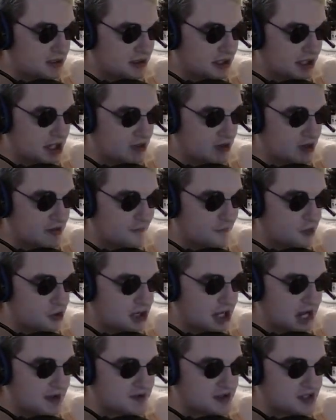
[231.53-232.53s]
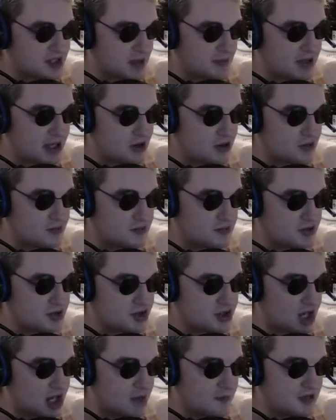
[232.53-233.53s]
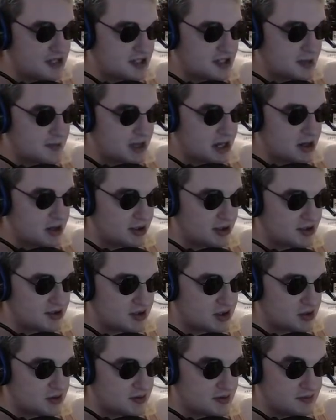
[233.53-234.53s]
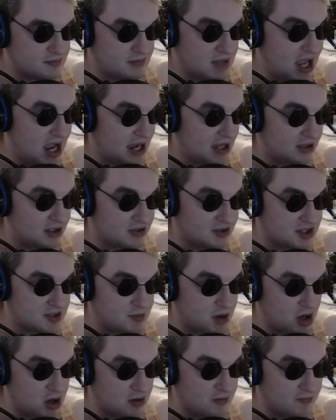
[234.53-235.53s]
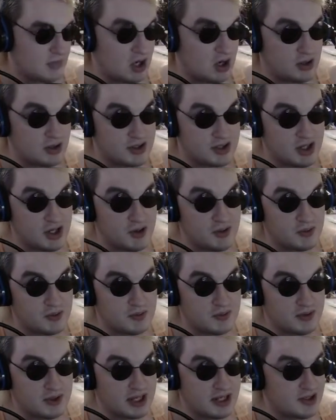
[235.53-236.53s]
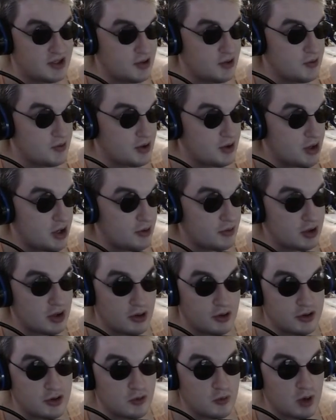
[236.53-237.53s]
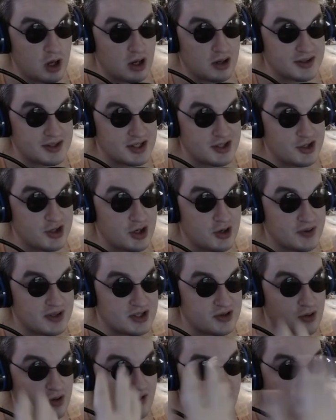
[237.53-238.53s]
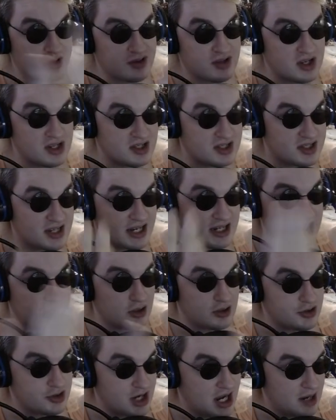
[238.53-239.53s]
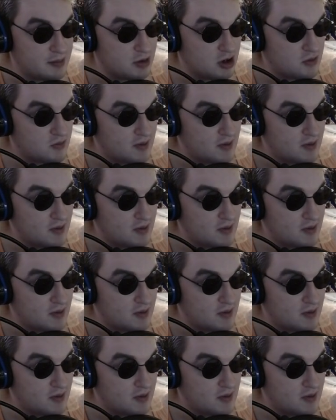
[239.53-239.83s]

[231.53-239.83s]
you can afford to have some that are dumb and some that are a little smart. Also, they do, go through walls since, it's sort of a signal jammer